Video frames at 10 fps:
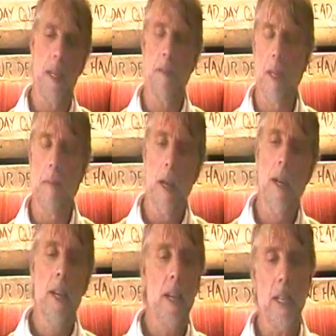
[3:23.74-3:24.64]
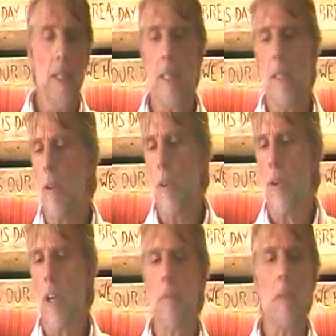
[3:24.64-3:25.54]
blah blah blah, and he said, oh, you
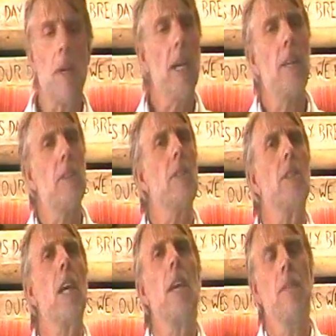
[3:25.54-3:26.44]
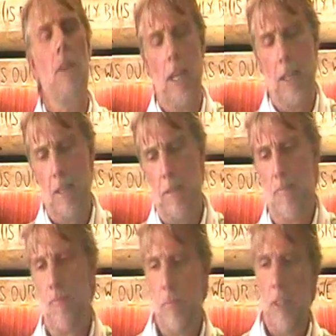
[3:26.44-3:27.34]
can come to my house and stay if you like.
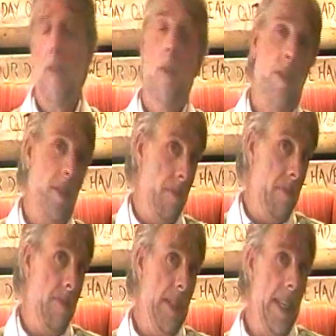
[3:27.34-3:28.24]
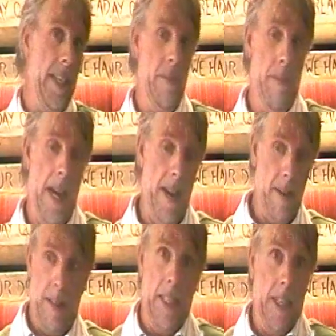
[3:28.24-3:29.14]
Of course, middle-aged man,
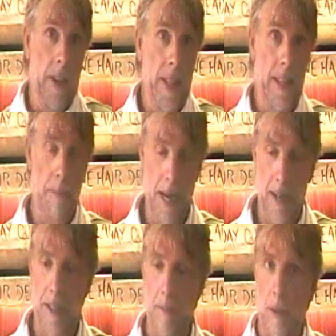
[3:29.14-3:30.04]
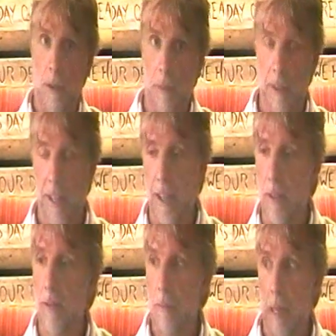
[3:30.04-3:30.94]
didn't know anything about him, could be
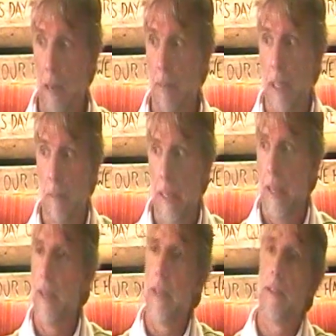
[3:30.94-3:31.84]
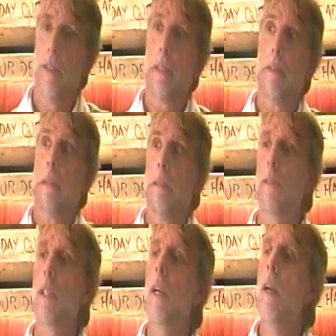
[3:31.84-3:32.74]
single, blah blah blah, and I thought, oh
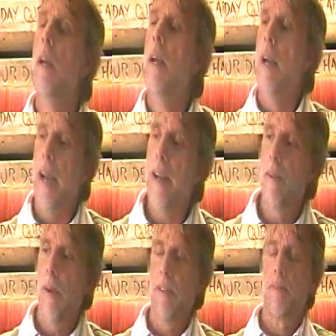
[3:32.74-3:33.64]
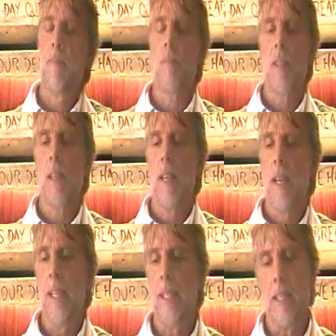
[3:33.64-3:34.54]
cool. Anyway,
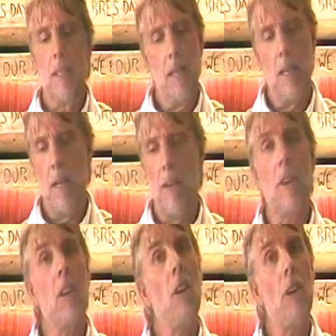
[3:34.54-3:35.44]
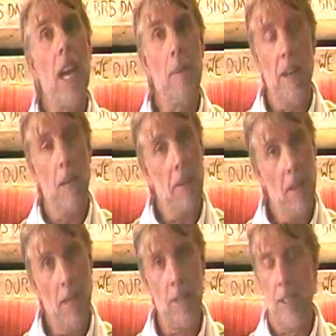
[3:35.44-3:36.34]
he said, I've got a log cabin up in
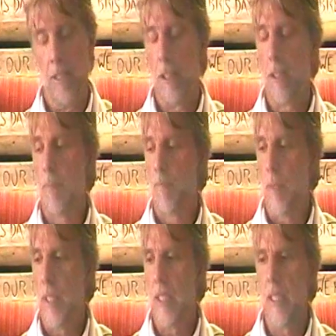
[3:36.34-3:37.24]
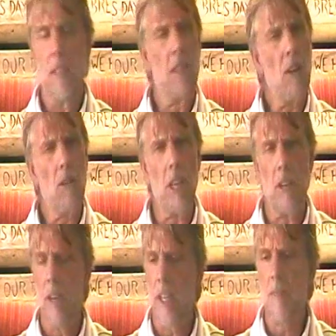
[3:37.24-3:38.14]
the mountains. He said, totally
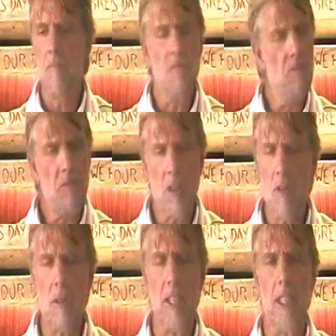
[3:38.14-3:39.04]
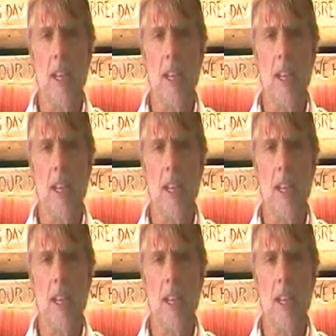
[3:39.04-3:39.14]
green, totally